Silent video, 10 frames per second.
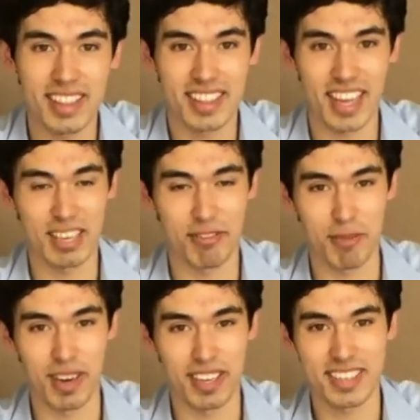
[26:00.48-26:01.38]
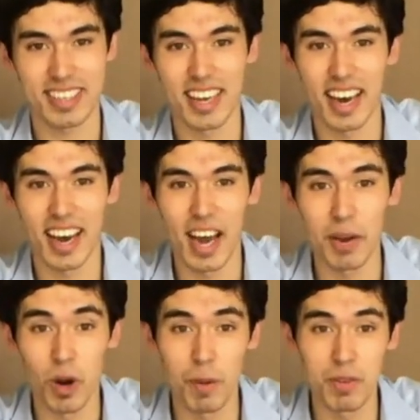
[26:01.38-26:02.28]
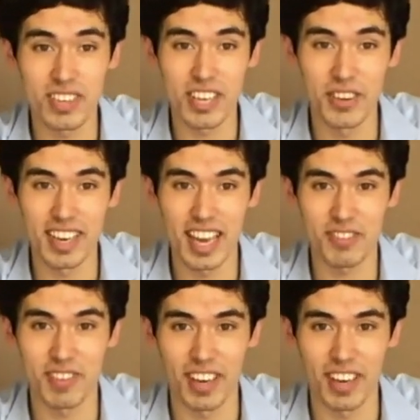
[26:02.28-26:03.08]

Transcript: that's it from us. Uh, and we'll hope to see you in the next video.